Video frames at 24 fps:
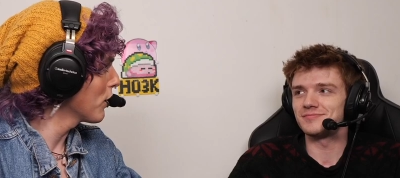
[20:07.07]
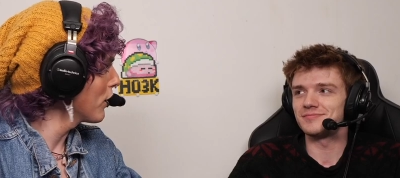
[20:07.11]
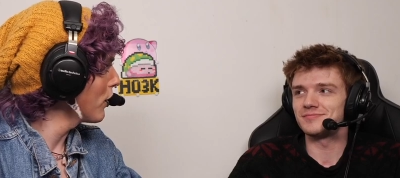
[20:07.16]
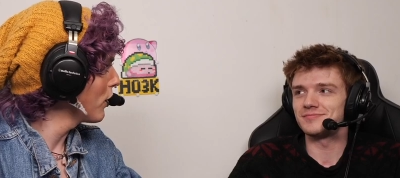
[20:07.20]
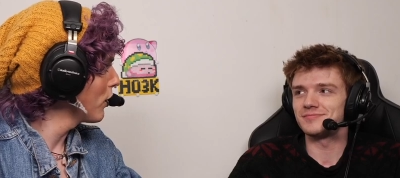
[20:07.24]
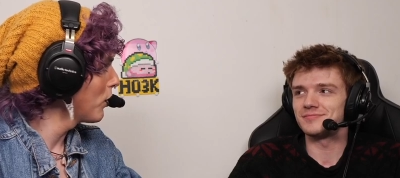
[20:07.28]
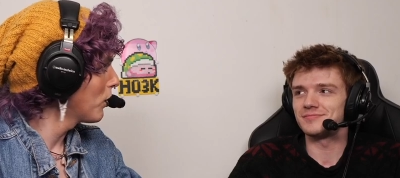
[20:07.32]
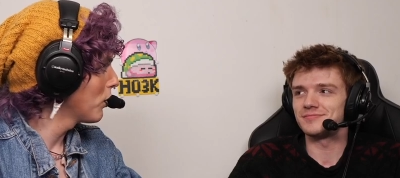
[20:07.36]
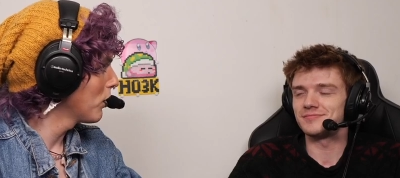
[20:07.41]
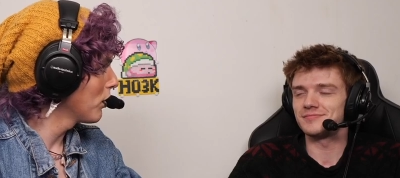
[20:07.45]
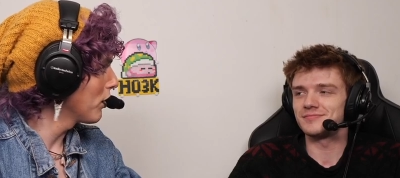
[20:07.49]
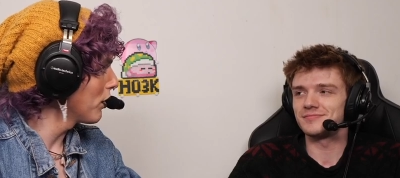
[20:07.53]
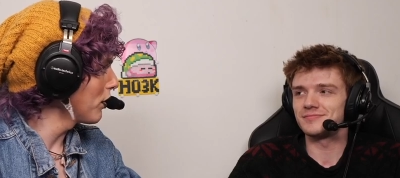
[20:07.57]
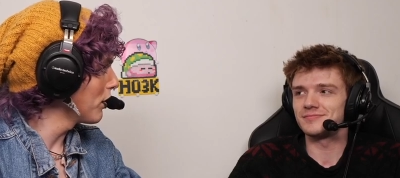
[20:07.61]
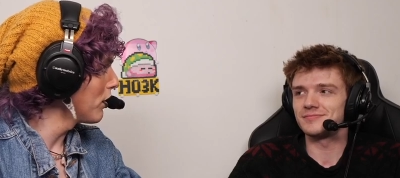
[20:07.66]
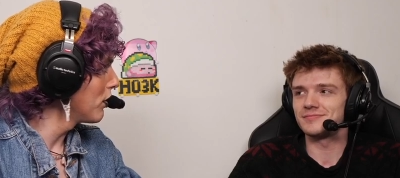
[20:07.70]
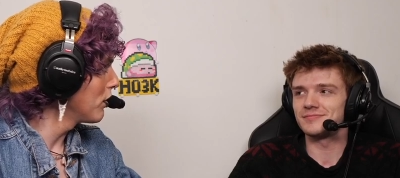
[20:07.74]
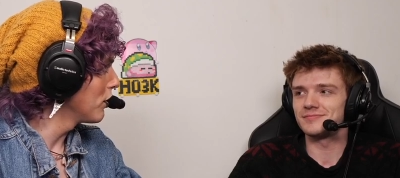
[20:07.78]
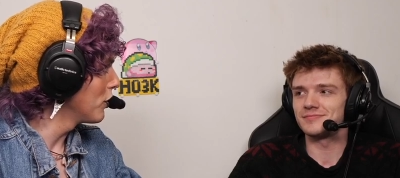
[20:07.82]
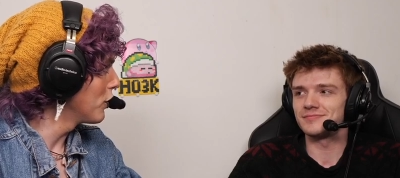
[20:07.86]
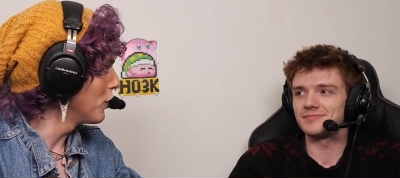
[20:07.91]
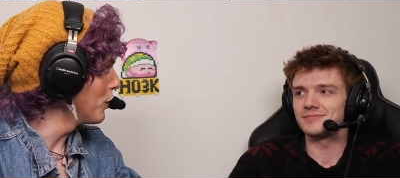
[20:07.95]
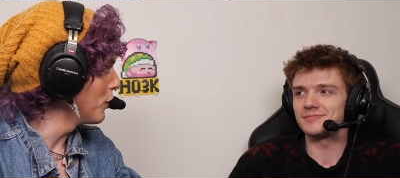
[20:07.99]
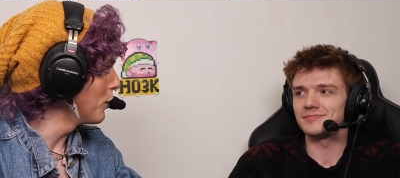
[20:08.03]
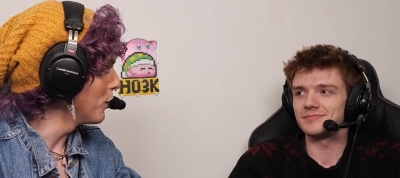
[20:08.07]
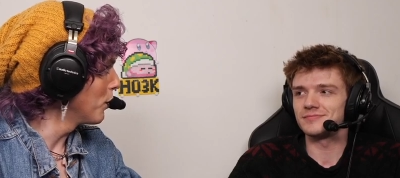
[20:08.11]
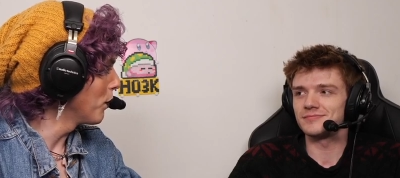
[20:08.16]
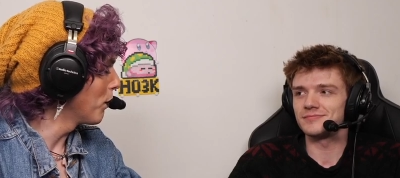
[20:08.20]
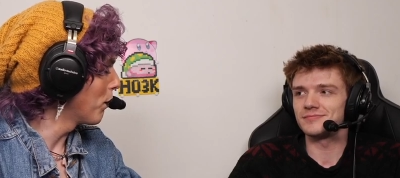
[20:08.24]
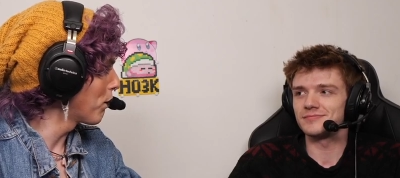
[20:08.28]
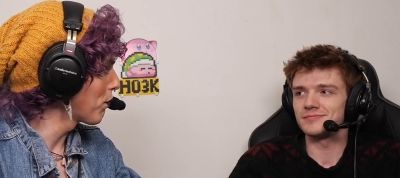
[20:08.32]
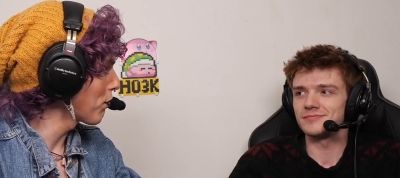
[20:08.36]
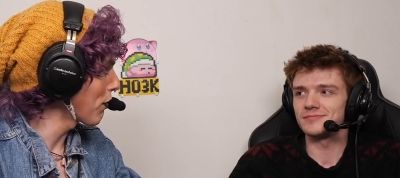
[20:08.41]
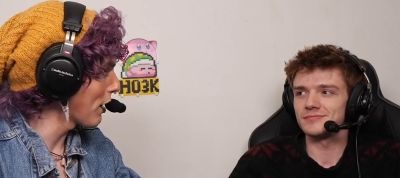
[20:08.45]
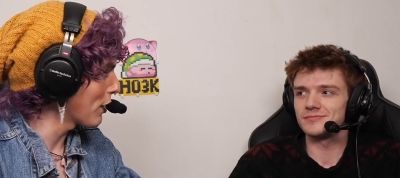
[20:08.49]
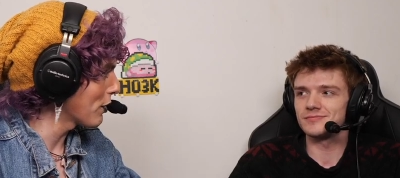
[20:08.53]
Speaker 1: though. You
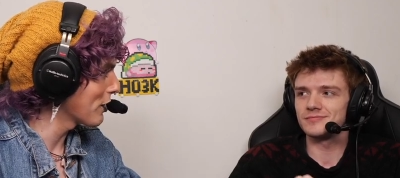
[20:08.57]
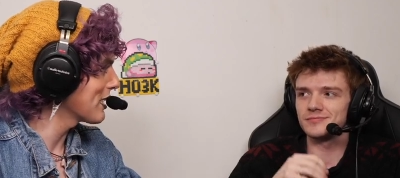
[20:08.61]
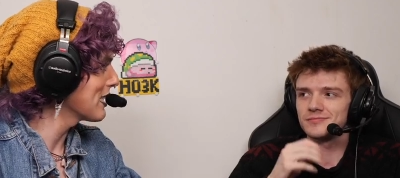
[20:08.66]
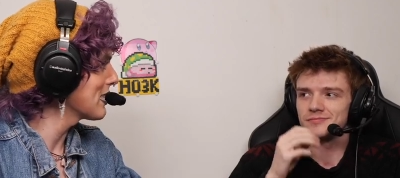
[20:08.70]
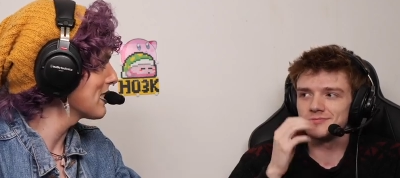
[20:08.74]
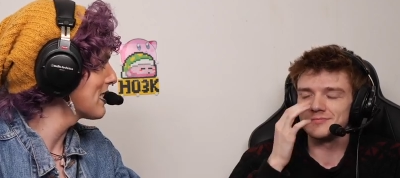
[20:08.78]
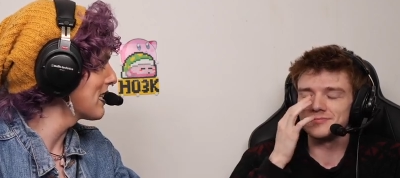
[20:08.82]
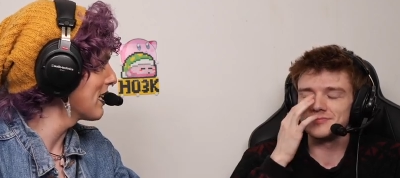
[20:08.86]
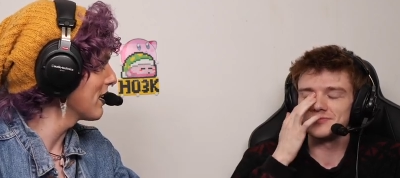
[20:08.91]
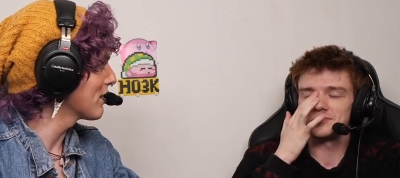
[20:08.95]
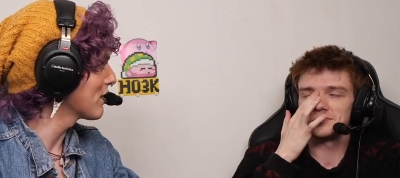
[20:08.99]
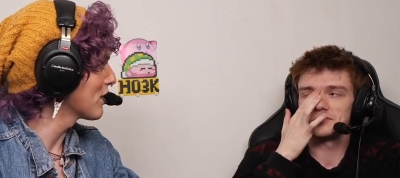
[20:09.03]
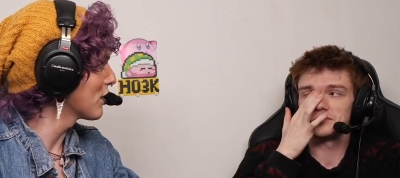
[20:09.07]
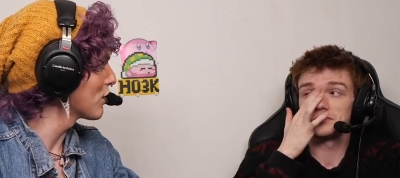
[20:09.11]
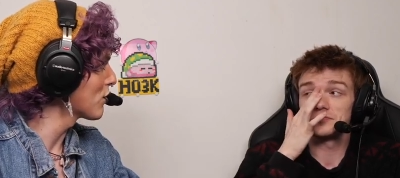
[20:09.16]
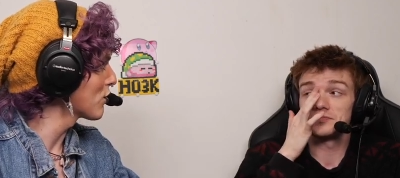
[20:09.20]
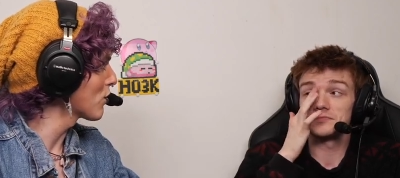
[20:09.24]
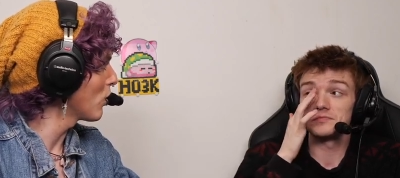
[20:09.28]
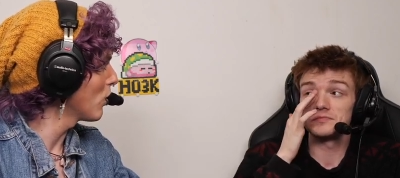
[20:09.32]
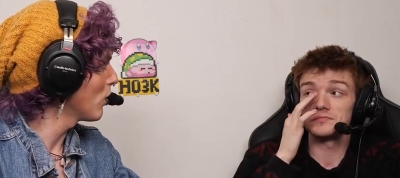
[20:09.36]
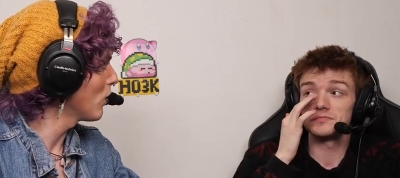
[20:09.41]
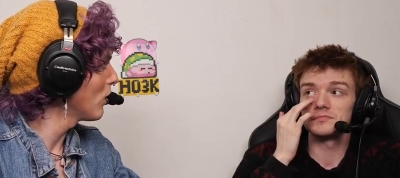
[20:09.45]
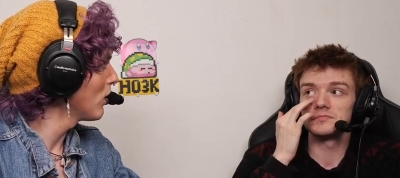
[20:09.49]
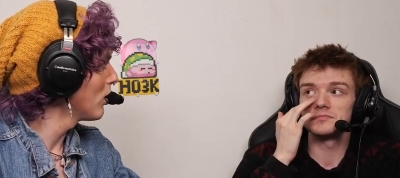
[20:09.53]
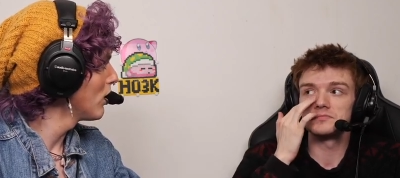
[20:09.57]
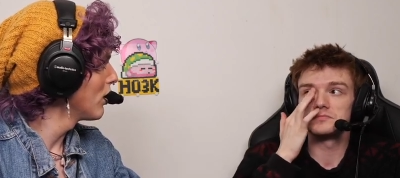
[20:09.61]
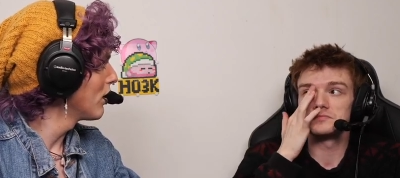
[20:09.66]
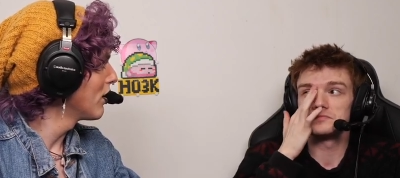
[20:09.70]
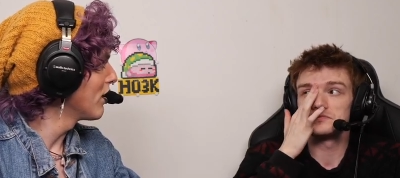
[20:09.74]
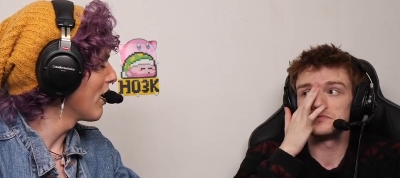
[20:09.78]
prioritize stage control